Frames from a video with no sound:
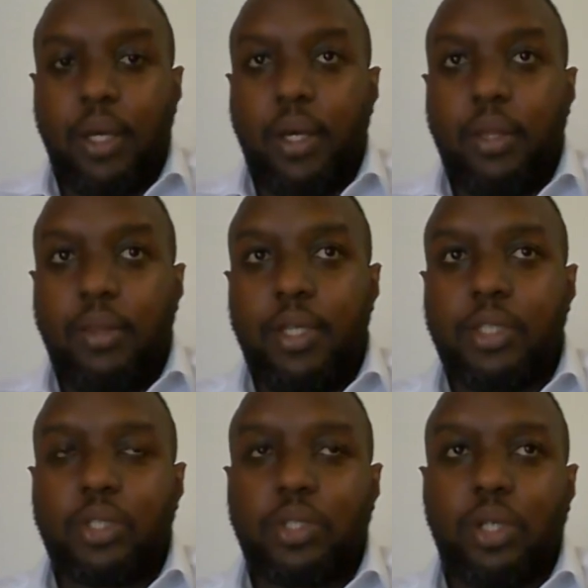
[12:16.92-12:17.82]

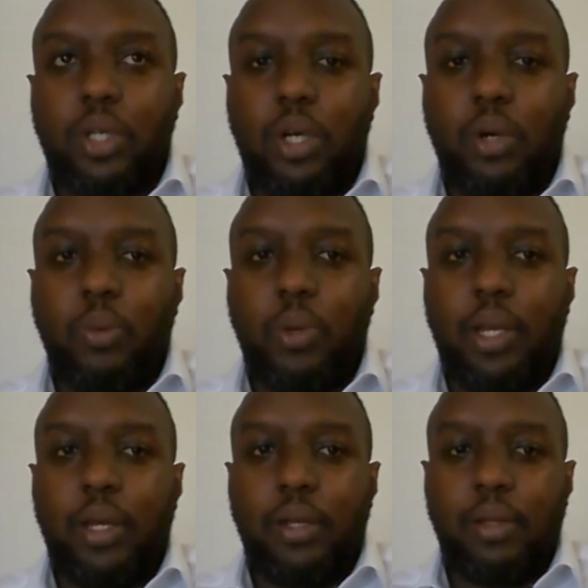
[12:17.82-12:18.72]
This will,
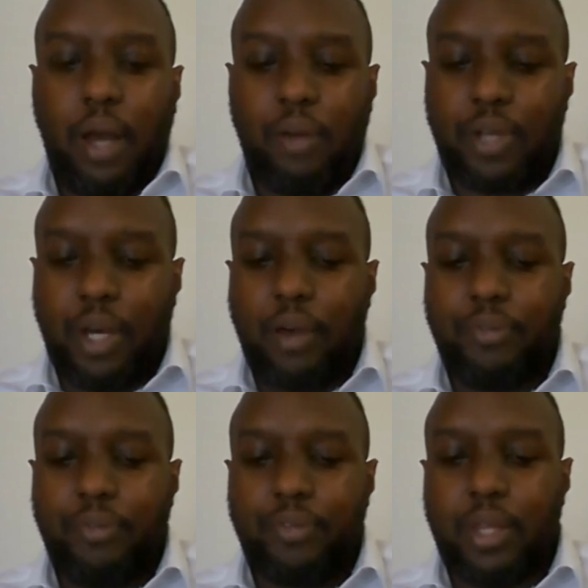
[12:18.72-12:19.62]
after
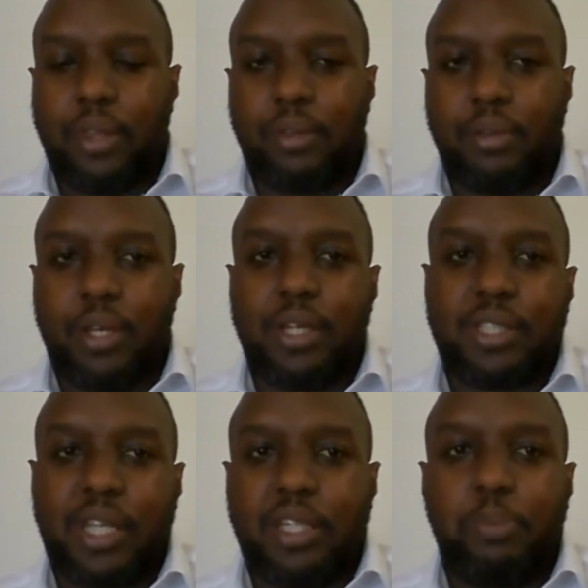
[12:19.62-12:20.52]
a
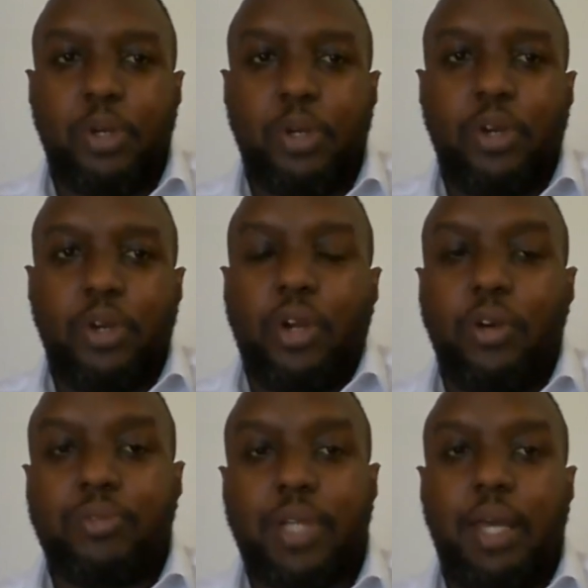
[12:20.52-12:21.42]
certain period of
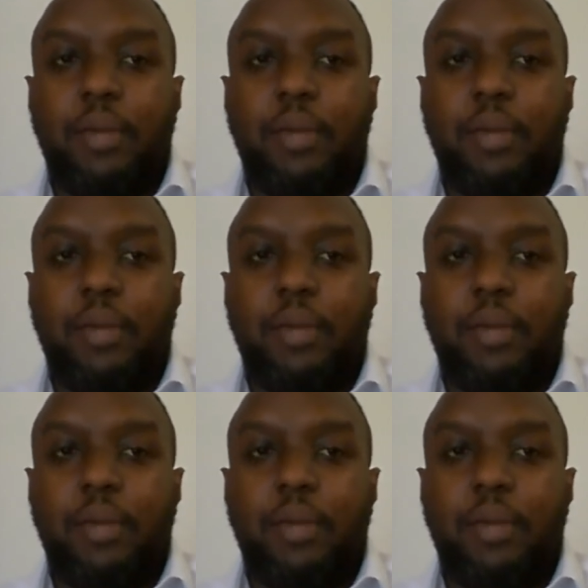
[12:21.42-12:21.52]
time,